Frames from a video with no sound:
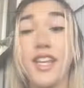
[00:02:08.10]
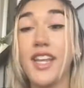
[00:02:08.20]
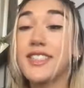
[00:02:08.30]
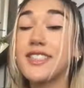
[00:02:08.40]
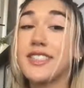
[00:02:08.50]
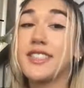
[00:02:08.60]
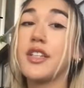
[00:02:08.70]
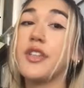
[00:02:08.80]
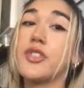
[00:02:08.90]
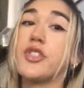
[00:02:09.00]
Next is
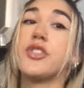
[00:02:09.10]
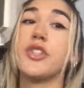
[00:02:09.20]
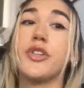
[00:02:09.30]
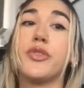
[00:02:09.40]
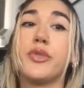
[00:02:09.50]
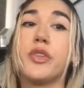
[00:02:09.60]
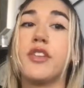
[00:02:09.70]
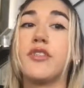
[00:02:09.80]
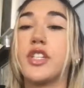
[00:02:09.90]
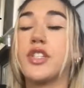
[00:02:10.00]
solution 2,
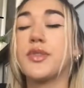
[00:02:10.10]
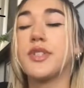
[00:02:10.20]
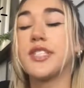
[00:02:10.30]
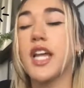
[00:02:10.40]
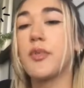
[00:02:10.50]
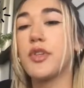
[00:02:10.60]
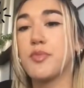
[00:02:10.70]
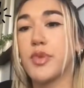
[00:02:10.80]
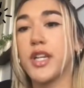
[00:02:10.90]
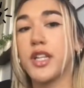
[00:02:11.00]
gifting to
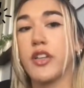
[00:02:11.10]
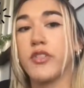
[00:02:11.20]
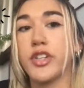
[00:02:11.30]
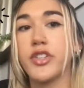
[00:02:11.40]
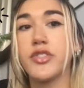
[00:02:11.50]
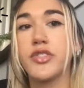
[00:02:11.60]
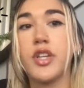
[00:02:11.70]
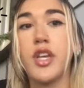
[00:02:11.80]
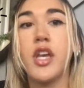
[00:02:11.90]
established brand lovers.